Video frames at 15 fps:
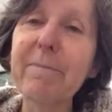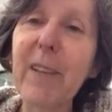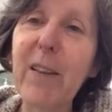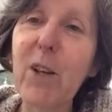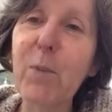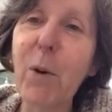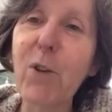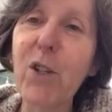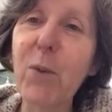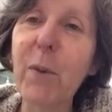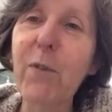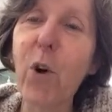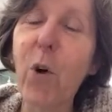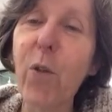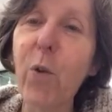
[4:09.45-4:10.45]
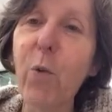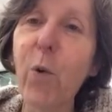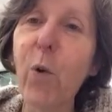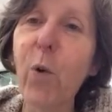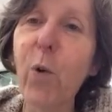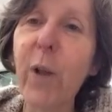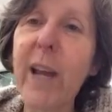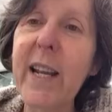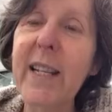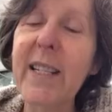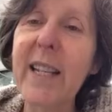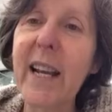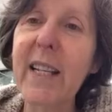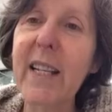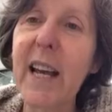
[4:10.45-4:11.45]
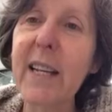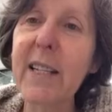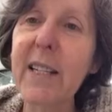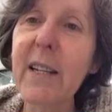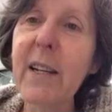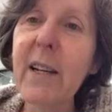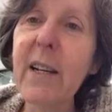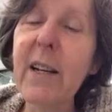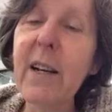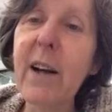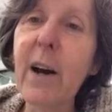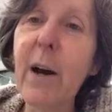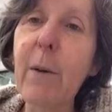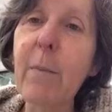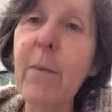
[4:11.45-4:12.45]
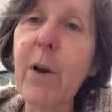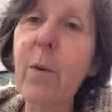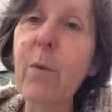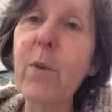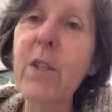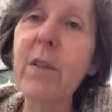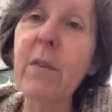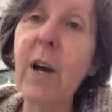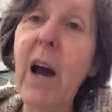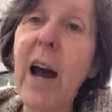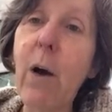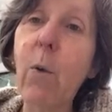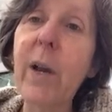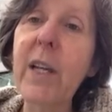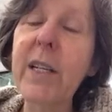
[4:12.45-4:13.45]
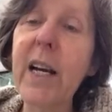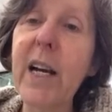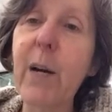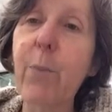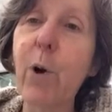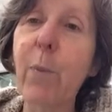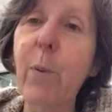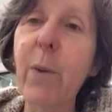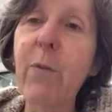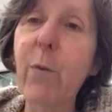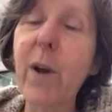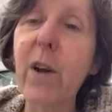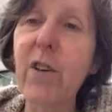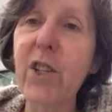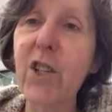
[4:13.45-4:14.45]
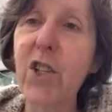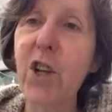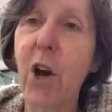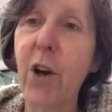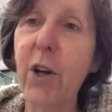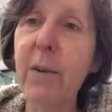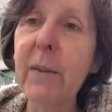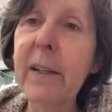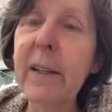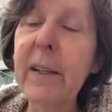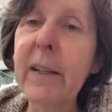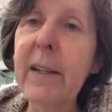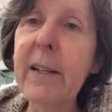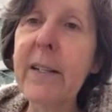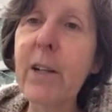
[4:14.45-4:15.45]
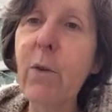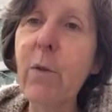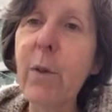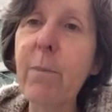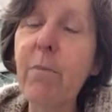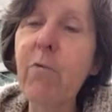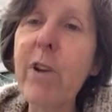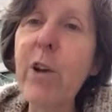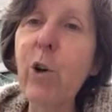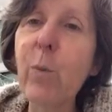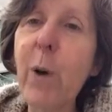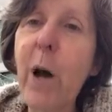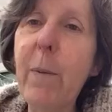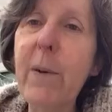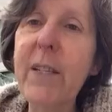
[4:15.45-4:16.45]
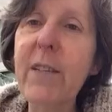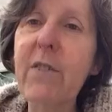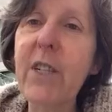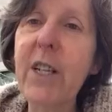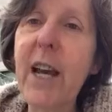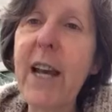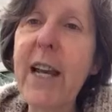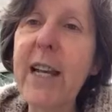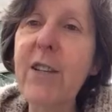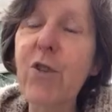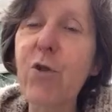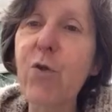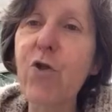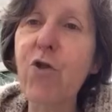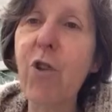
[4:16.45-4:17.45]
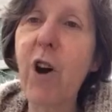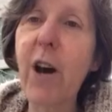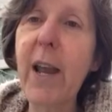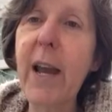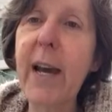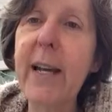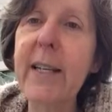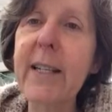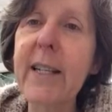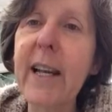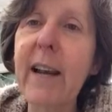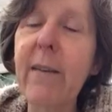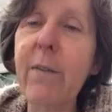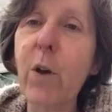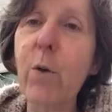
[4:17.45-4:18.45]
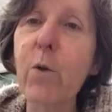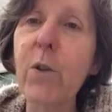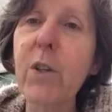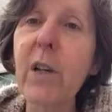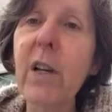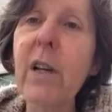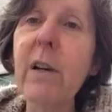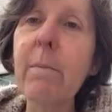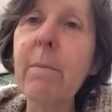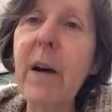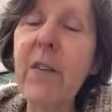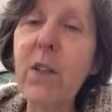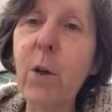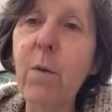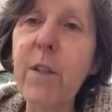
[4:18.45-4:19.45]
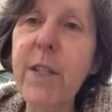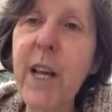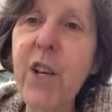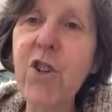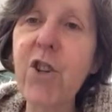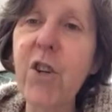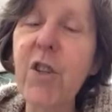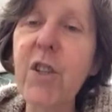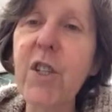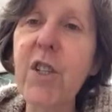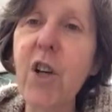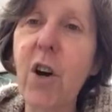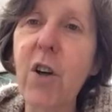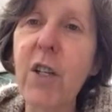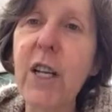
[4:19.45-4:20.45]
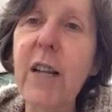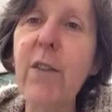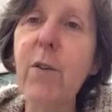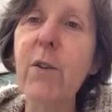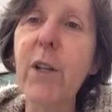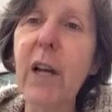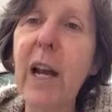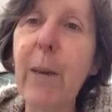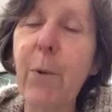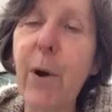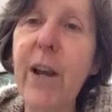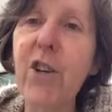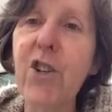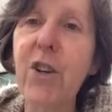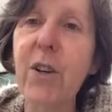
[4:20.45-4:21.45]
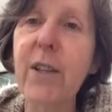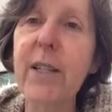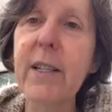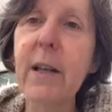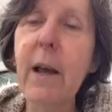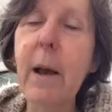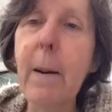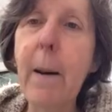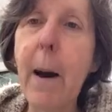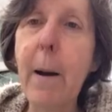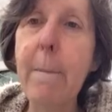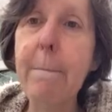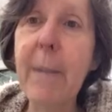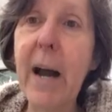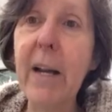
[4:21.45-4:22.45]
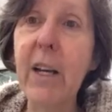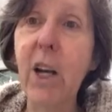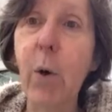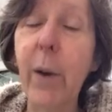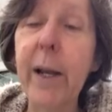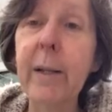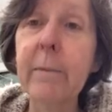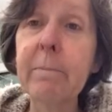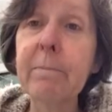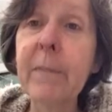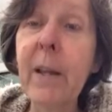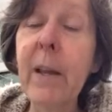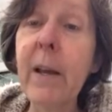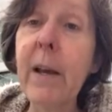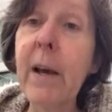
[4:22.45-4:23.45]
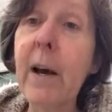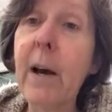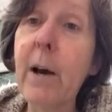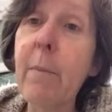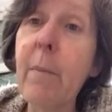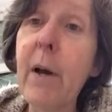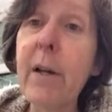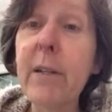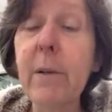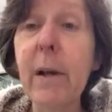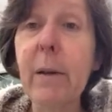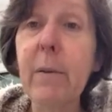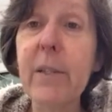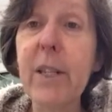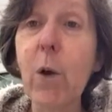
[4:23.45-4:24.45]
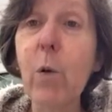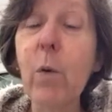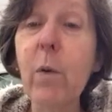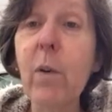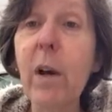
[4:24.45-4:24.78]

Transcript: those posters we've got on the wall in 6S. That how we attack a problem if we are stuck. So the real purpose of today is to try and get those maths conversations started, those collaborations back going. So